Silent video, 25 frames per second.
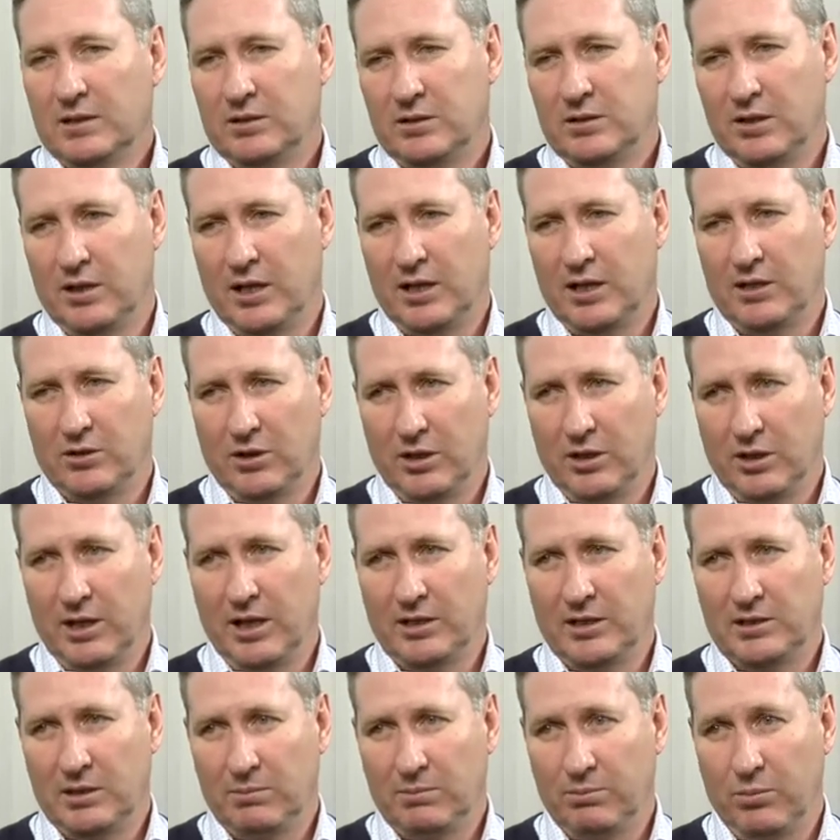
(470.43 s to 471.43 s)
So that's,
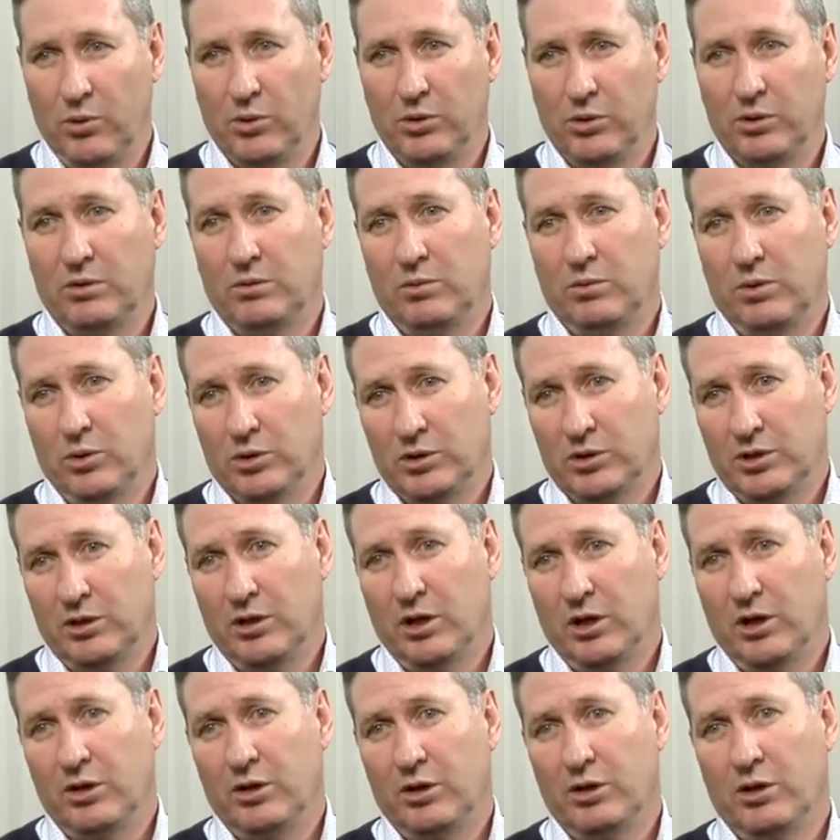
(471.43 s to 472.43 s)
that's important. We also
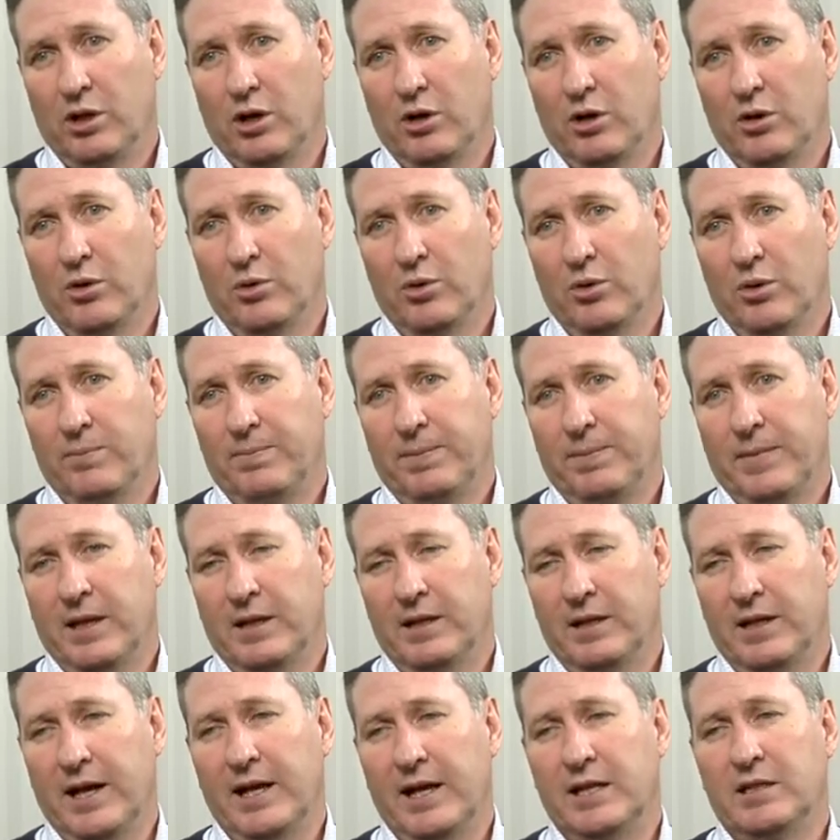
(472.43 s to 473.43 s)
don't know the
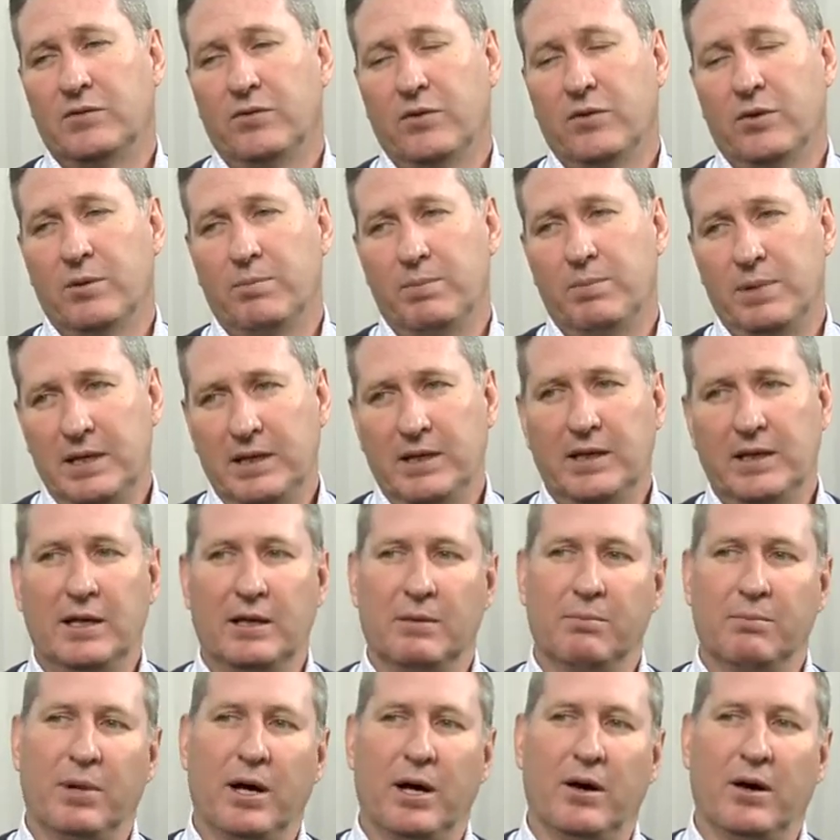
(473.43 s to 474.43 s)
dates for the
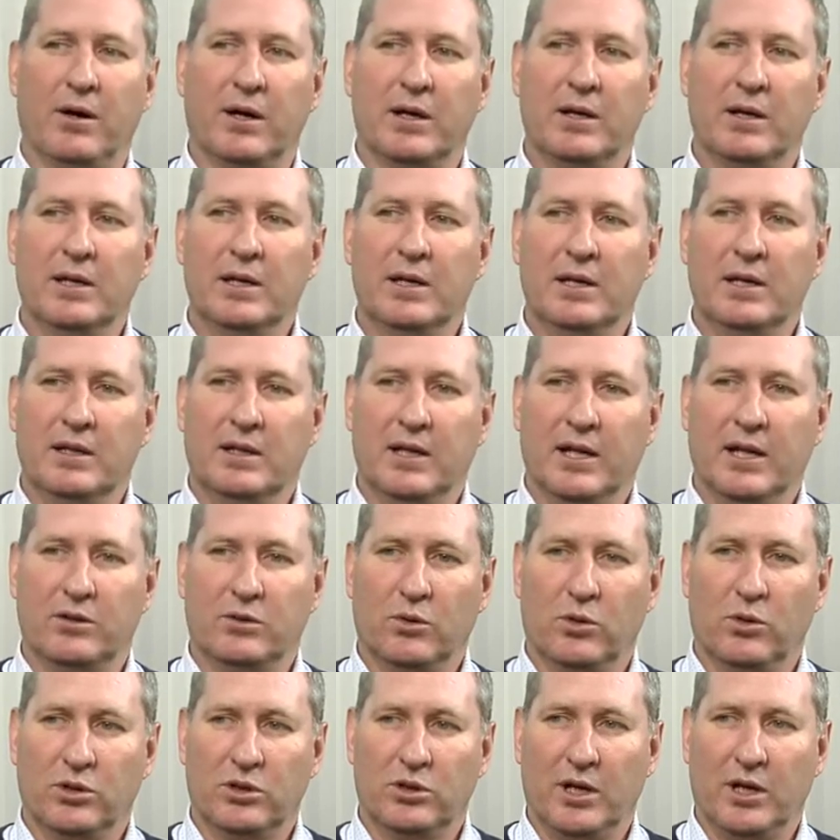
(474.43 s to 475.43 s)
peaking power. That's
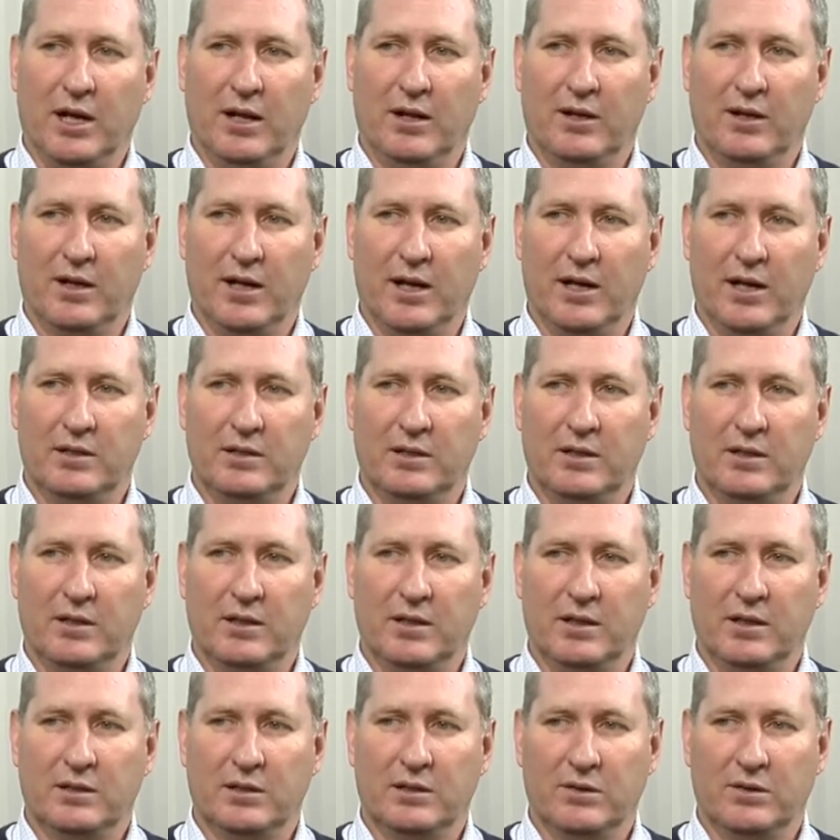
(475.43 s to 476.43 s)
also allocated in
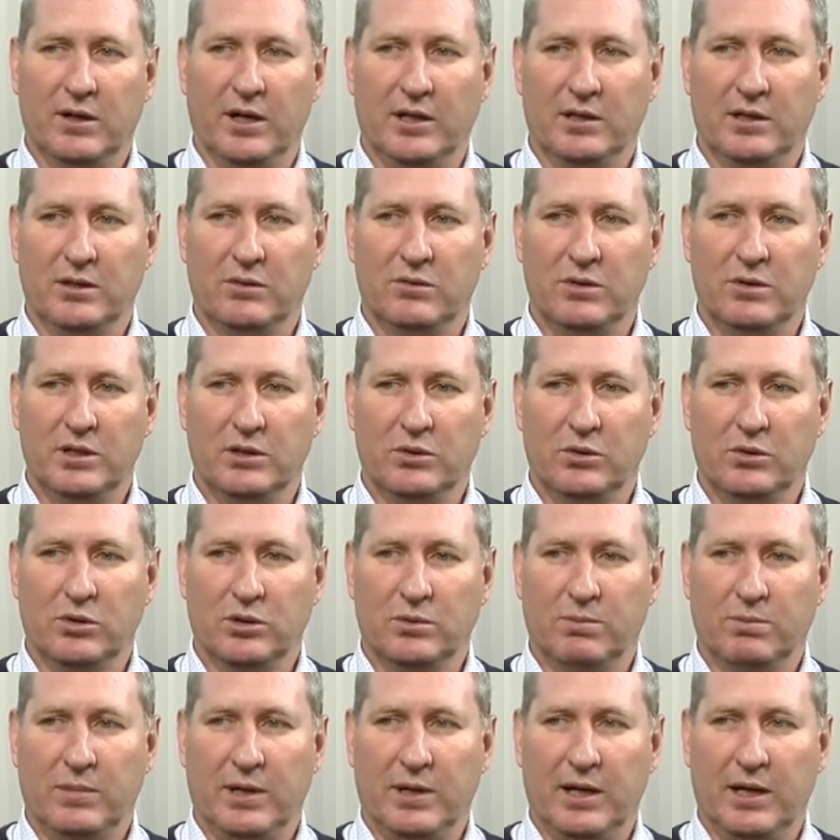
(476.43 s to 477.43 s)
an integrated
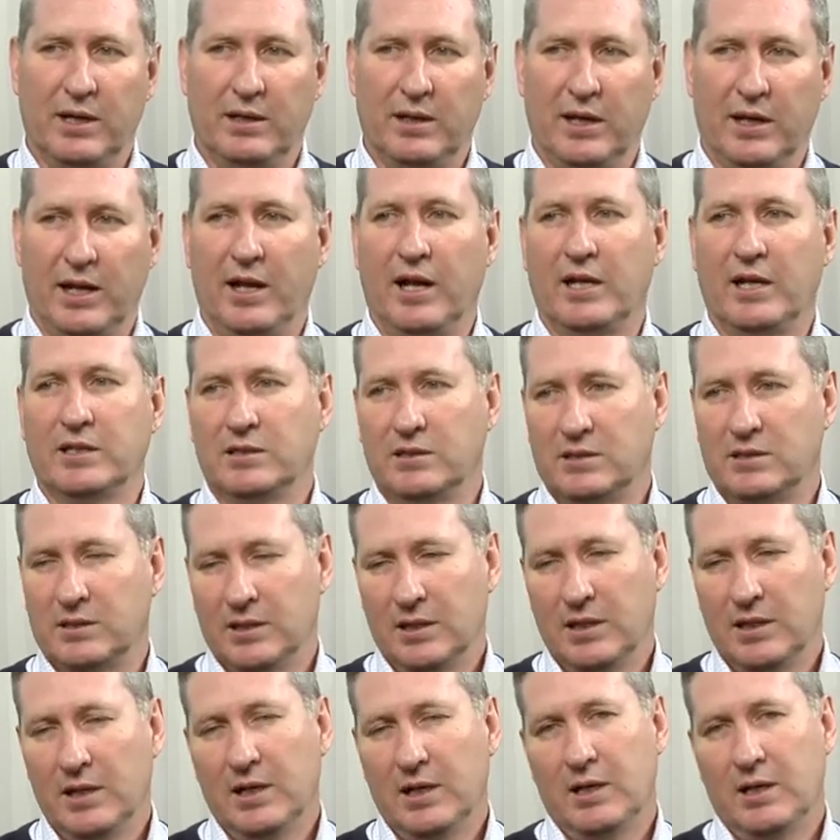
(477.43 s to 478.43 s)
resource plan. That hasn't
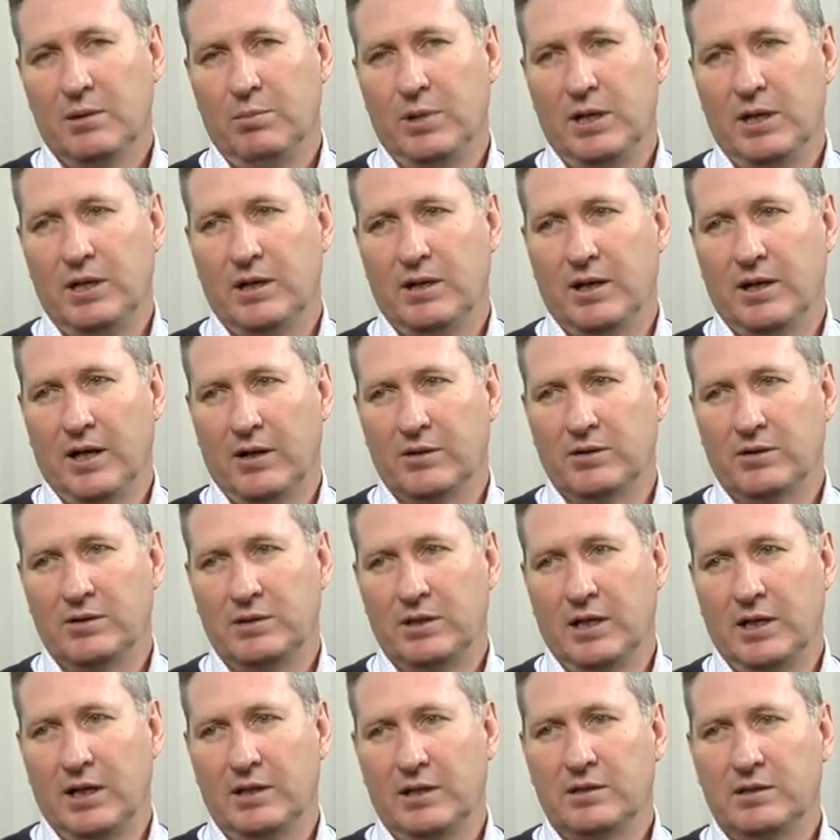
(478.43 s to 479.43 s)
been announced
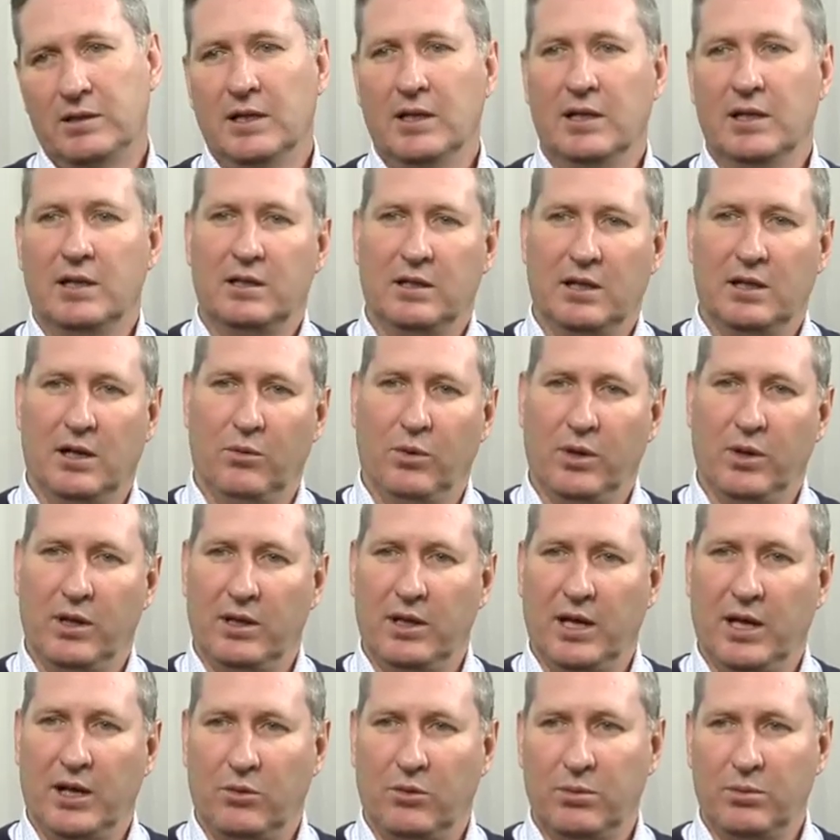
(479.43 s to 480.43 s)
yet. Now, whether that